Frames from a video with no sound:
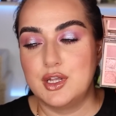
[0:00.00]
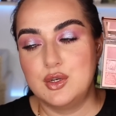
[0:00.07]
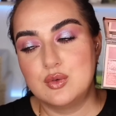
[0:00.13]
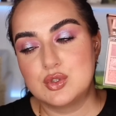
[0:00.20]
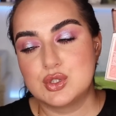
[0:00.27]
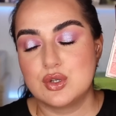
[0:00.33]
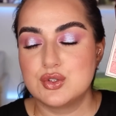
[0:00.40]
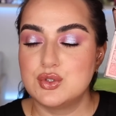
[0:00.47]

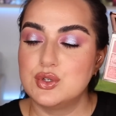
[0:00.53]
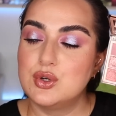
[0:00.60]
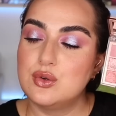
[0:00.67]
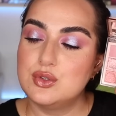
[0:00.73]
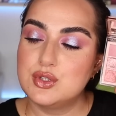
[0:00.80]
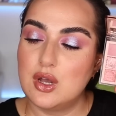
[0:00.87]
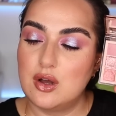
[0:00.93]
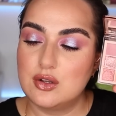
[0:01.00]
neutral to
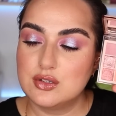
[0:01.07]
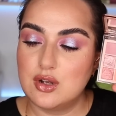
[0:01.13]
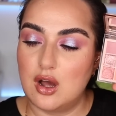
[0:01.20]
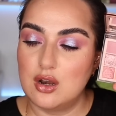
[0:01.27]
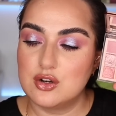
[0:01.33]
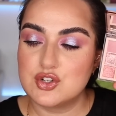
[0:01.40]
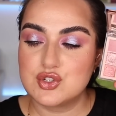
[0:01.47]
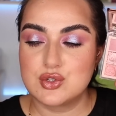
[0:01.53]
cool tone
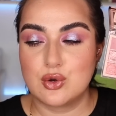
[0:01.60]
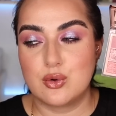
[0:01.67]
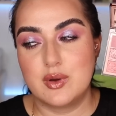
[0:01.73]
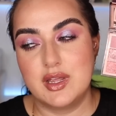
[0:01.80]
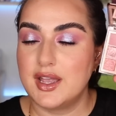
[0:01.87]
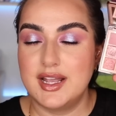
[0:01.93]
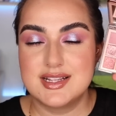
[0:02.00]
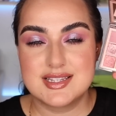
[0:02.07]
color
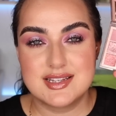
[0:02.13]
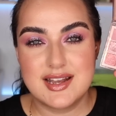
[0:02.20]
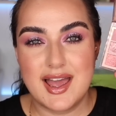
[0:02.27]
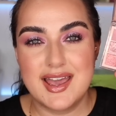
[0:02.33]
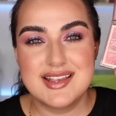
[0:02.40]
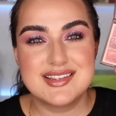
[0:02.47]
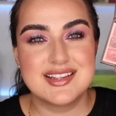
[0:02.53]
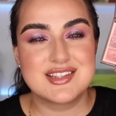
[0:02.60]
story it's
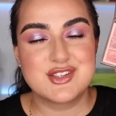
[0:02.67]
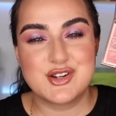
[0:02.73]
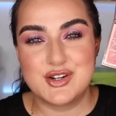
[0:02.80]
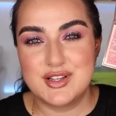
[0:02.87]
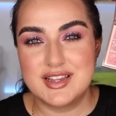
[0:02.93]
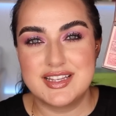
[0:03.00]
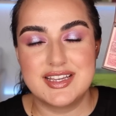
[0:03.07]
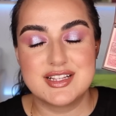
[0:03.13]
nice it's
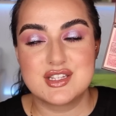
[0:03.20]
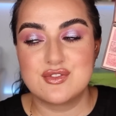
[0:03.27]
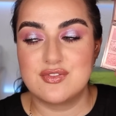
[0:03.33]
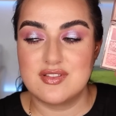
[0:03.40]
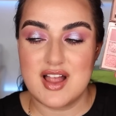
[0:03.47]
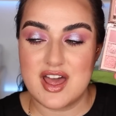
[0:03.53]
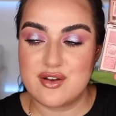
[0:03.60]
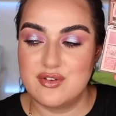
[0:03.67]
girly it's
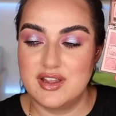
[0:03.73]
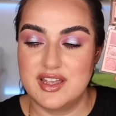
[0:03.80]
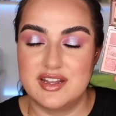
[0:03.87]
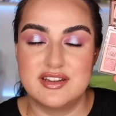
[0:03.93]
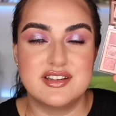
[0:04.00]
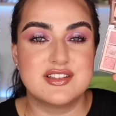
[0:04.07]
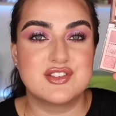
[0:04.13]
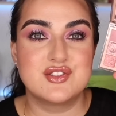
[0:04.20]
flattering and
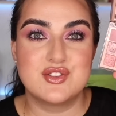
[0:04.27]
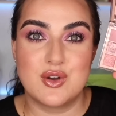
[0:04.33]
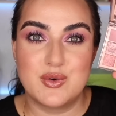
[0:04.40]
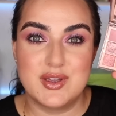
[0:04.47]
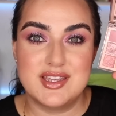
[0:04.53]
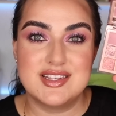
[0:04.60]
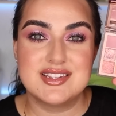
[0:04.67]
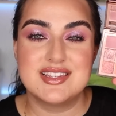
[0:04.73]
it is so
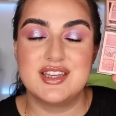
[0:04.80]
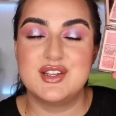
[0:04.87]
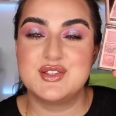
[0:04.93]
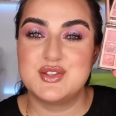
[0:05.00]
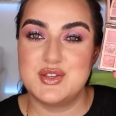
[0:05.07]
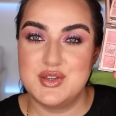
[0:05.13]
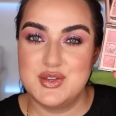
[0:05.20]
easy to